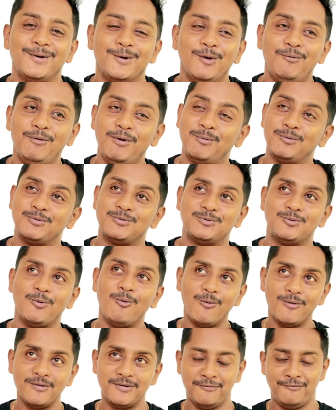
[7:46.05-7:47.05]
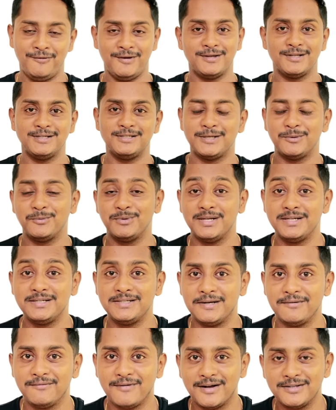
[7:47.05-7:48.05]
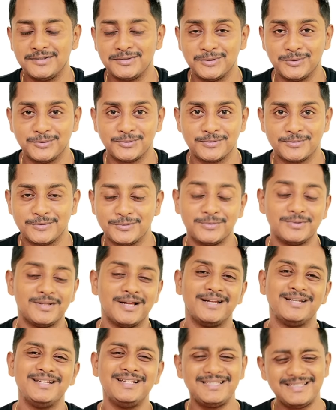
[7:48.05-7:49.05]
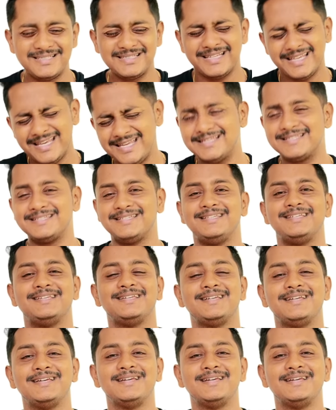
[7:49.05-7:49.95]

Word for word: If it was so difficult, I wouldn't have asked you to do that. It's easy.